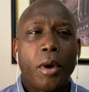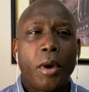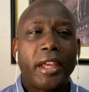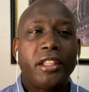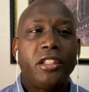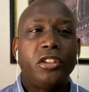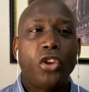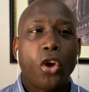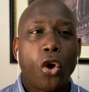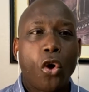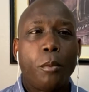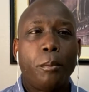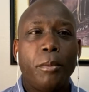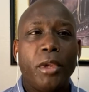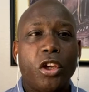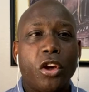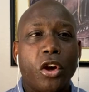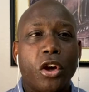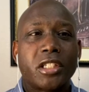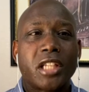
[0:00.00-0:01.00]
I don't,
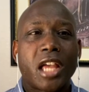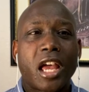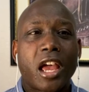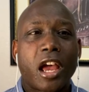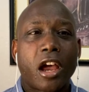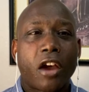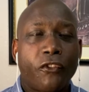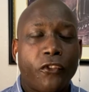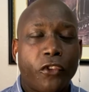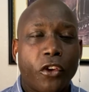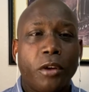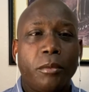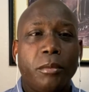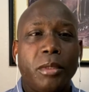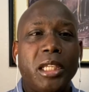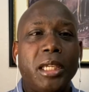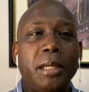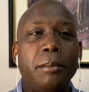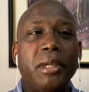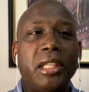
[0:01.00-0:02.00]
because I
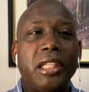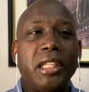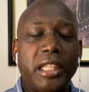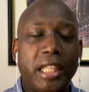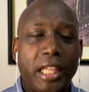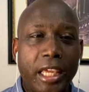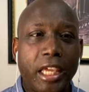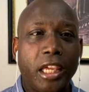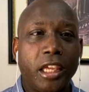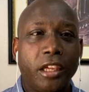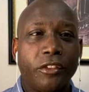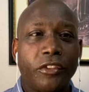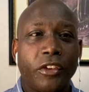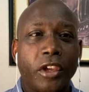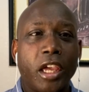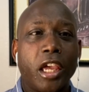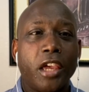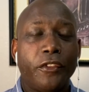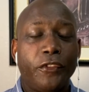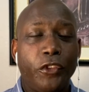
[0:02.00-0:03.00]
firmly believe
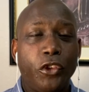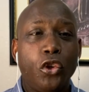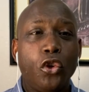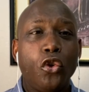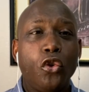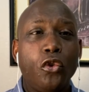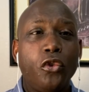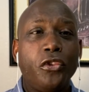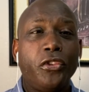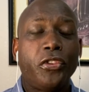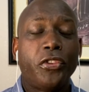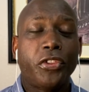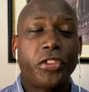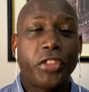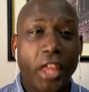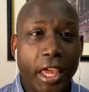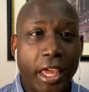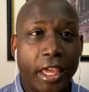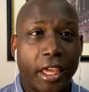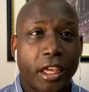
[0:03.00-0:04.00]
if you
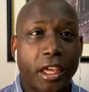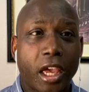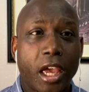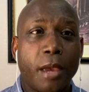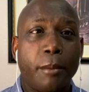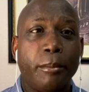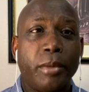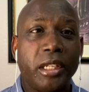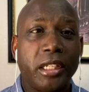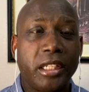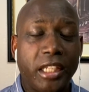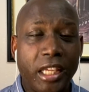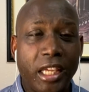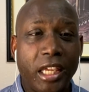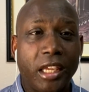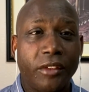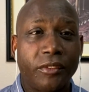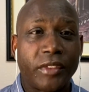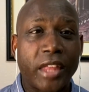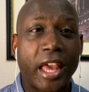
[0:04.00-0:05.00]
think and
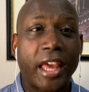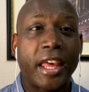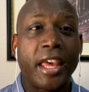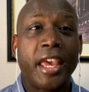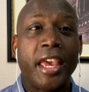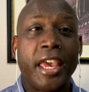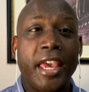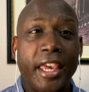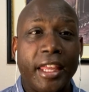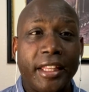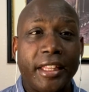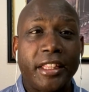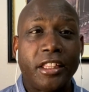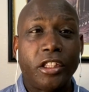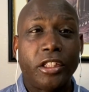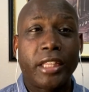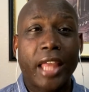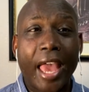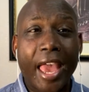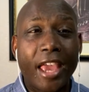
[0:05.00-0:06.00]
believe that
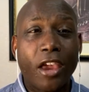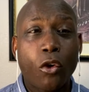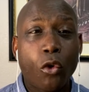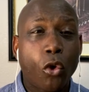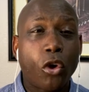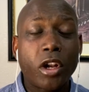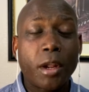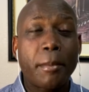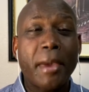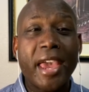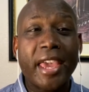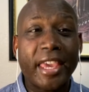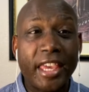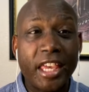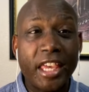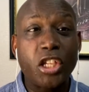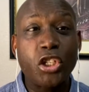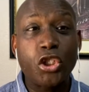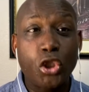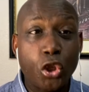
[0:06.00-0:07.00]
that quarterback
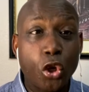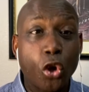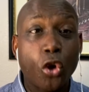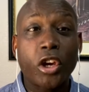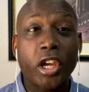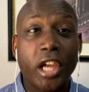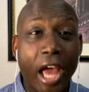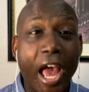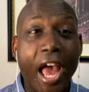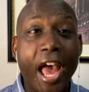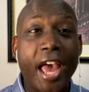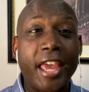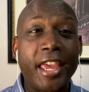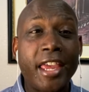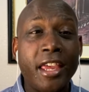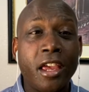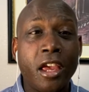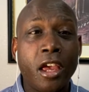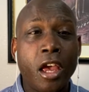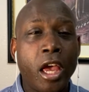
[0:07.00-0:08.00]
is your guy,
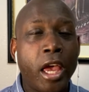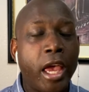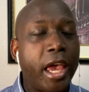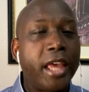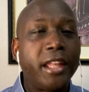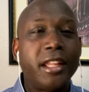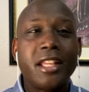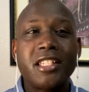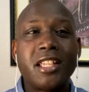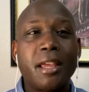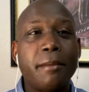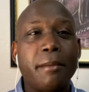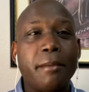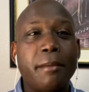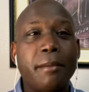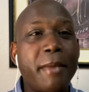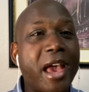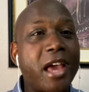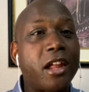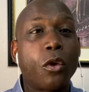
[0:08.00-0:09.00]
it
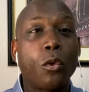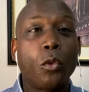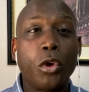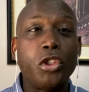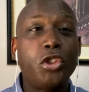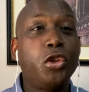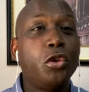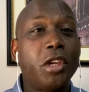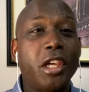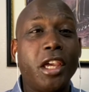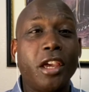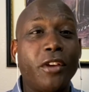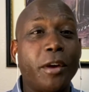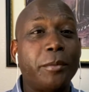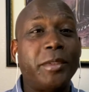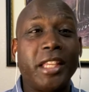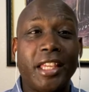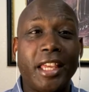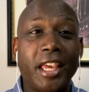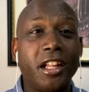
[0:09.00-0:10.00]
doesn't matter what you give up
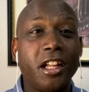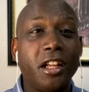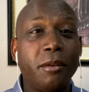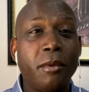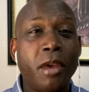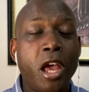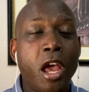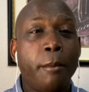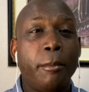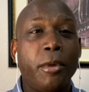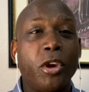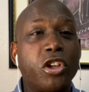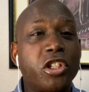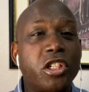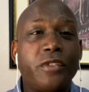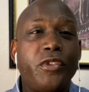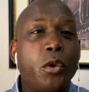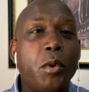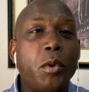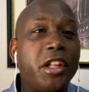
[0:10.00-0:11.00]
to get him. Because
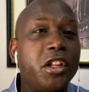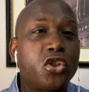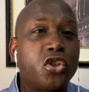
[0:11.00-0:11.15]
if you win the